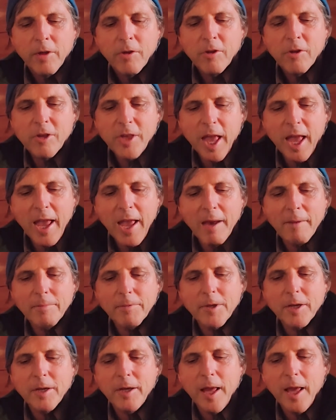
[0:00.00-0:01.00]
Stay up
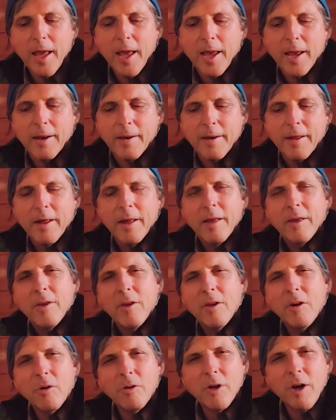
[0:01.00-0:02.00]
to date.
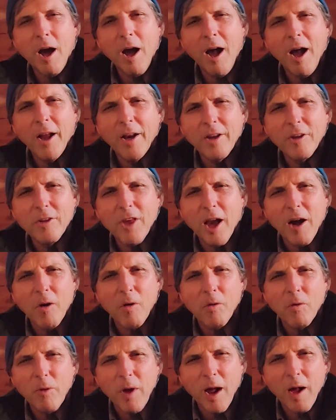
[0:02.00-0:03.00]
You know, God is
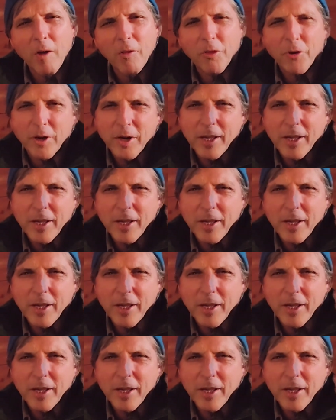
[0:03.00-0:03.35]
out, out there.